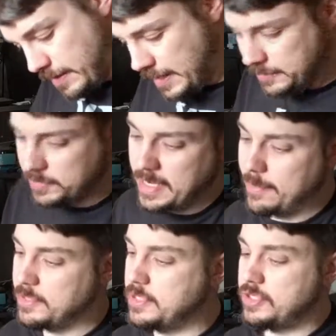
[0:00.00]
box was
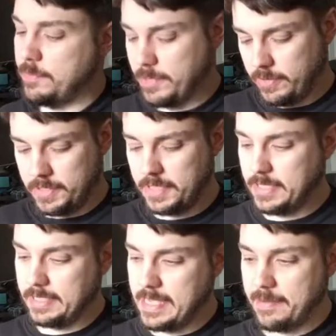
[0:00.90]
damaged in shipping or anything
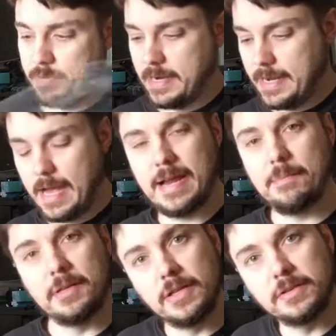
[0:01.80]
like that, but I
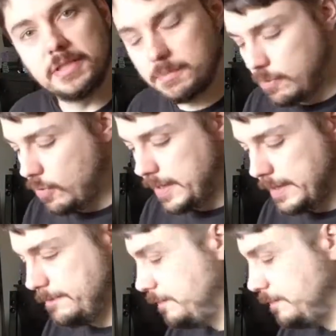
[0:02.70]
am a little disappointed